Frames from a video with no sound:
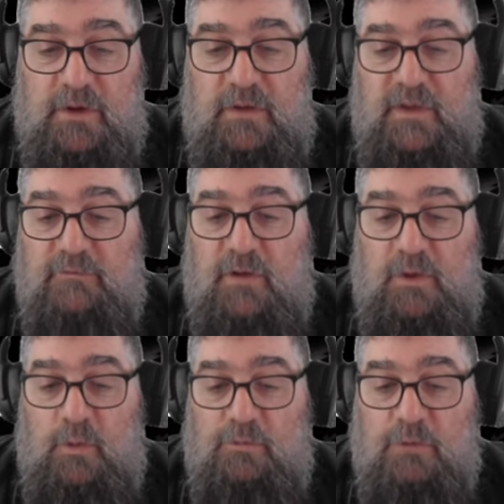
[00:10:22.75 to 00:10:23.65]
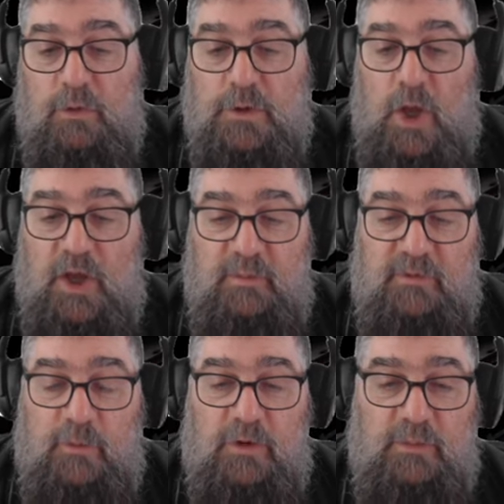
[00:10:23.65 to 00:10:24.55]
and then run wrong line
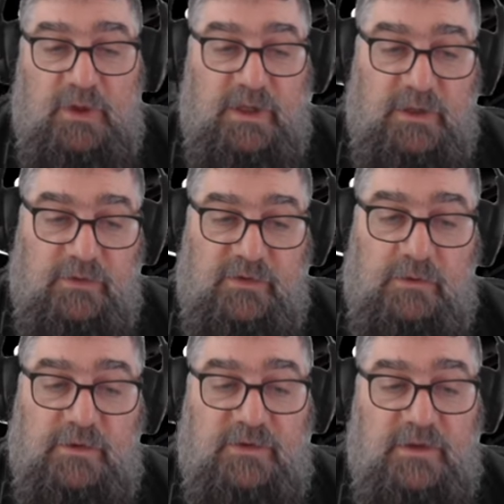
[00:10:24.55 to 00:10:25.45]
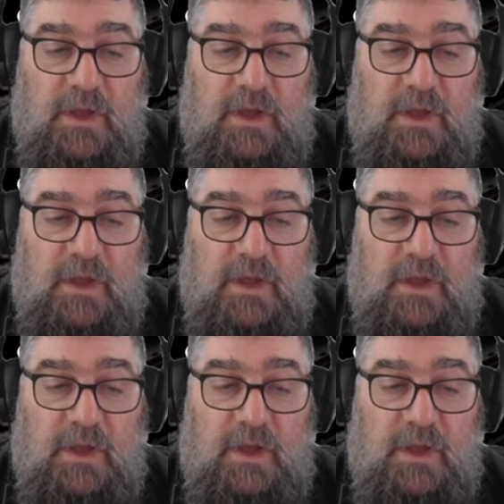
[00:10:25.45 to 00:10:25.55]
before completing the service,